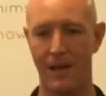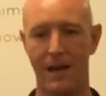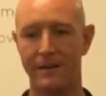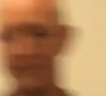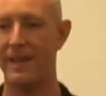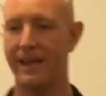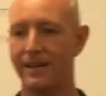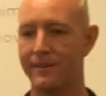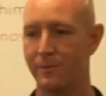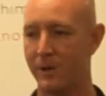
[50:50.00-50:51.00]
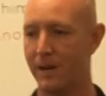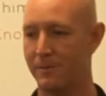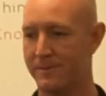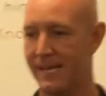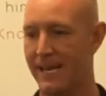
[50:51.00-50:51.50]
lot of negative
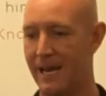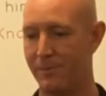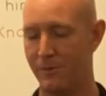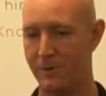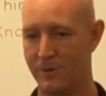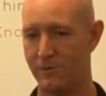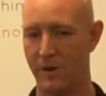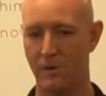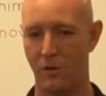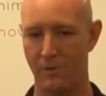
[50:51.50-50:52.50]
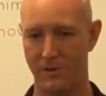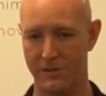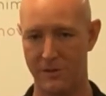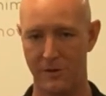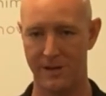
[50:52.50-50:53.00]
problems that happen with this one hormone.
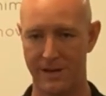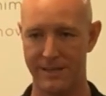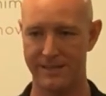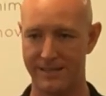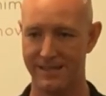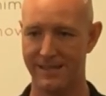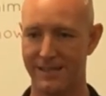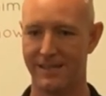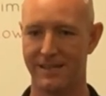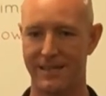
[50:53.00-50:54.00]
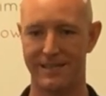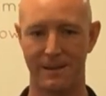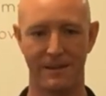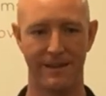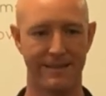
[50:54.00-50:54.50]
You know what it is? It's
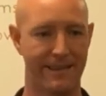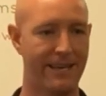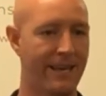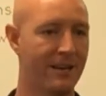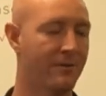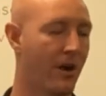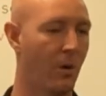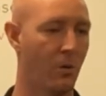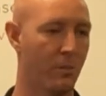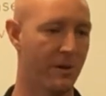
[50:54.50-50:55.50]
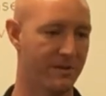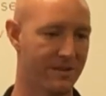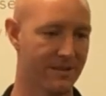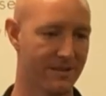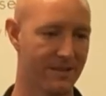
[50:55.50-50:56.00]
a it's a king of all
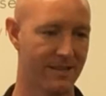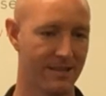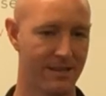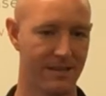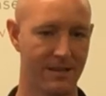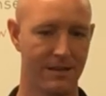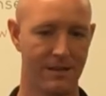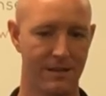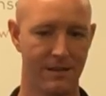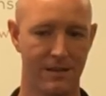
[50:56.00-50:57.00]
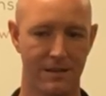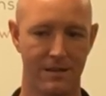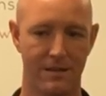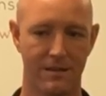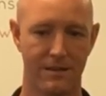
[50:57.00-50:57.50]
hormones. Glucose.
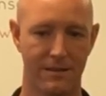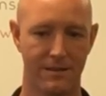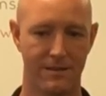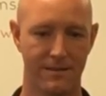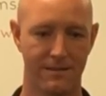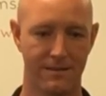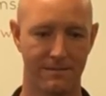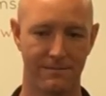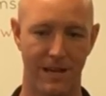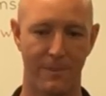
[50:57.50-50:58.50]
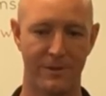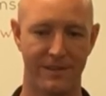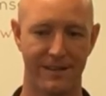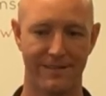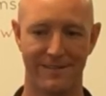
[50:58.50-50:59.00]

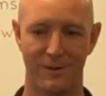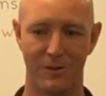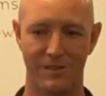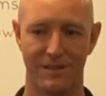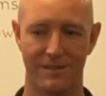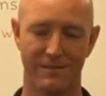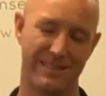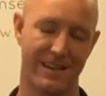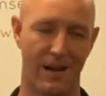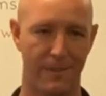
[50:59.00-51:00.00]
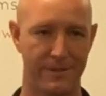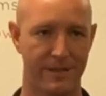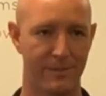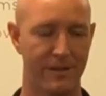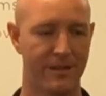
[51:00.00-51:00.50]
Opposite of cortisol. What's not
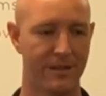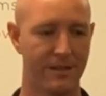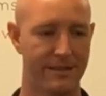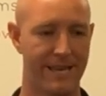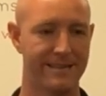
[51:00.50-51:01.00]
opposite.